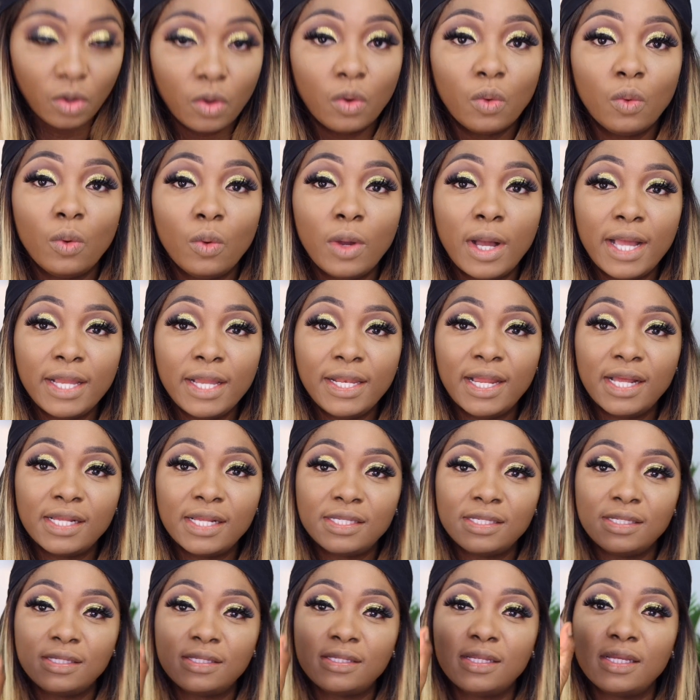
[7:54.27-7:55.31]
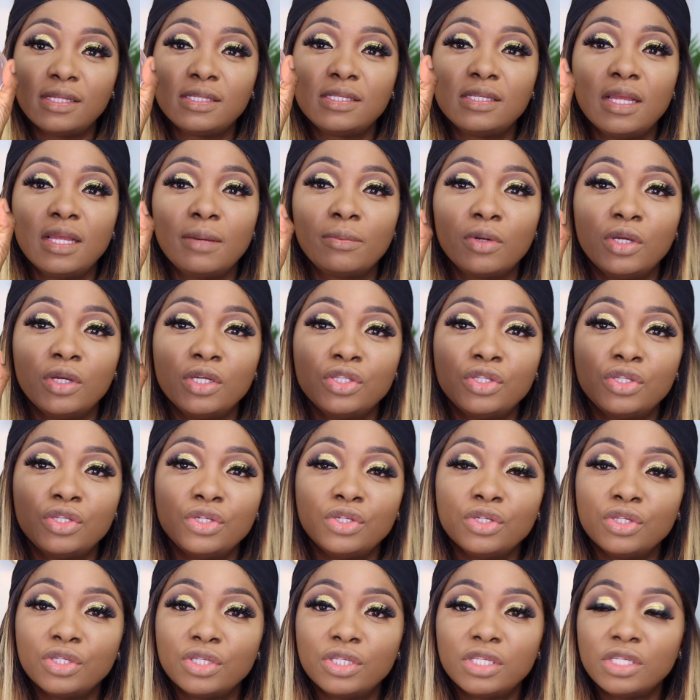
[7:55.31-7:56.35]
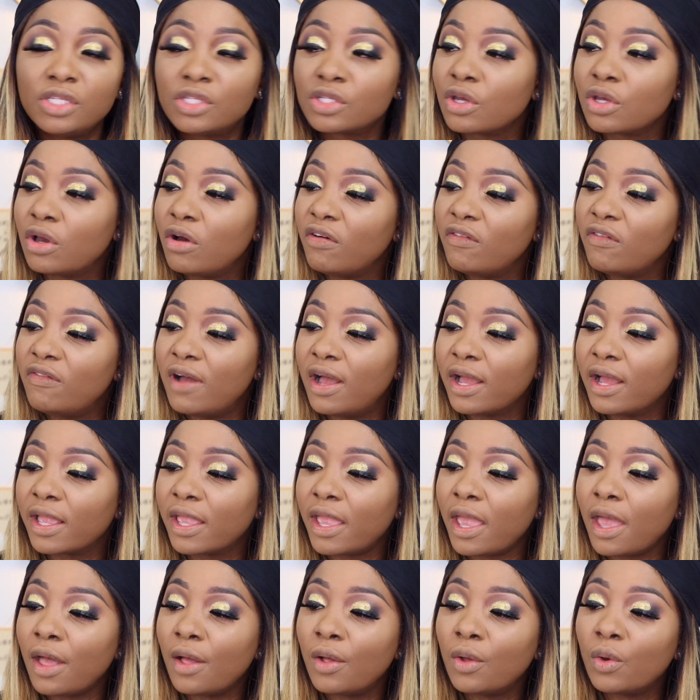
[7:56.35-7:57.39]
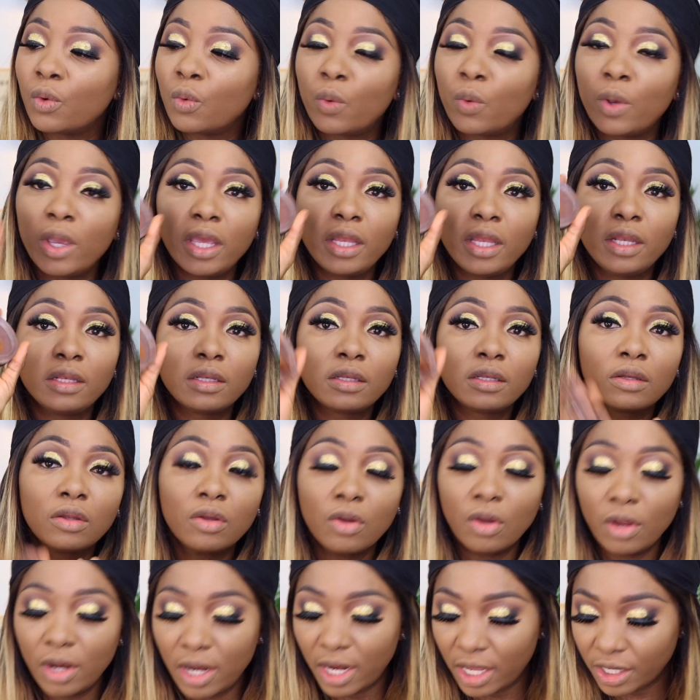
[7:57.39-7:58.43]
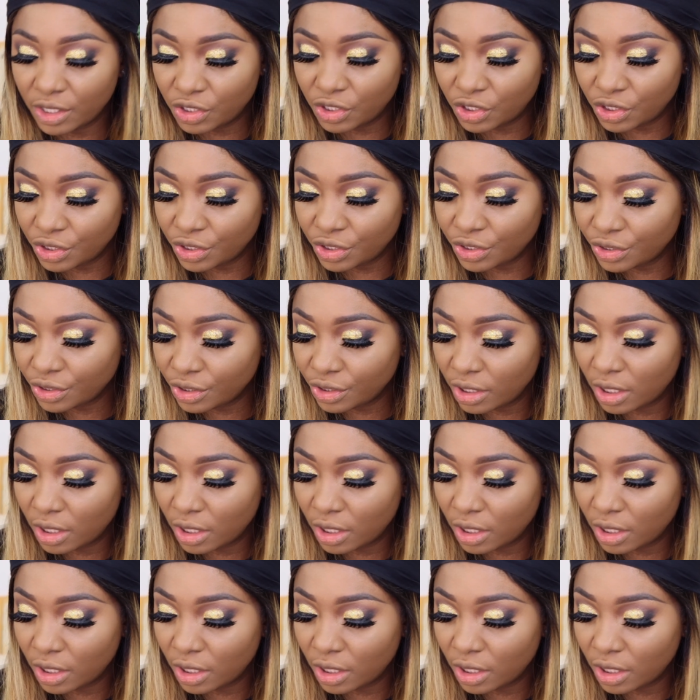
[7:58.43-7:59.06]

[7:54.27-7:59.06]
While that is setting, I'm going to use this CoverGirl Queen collection,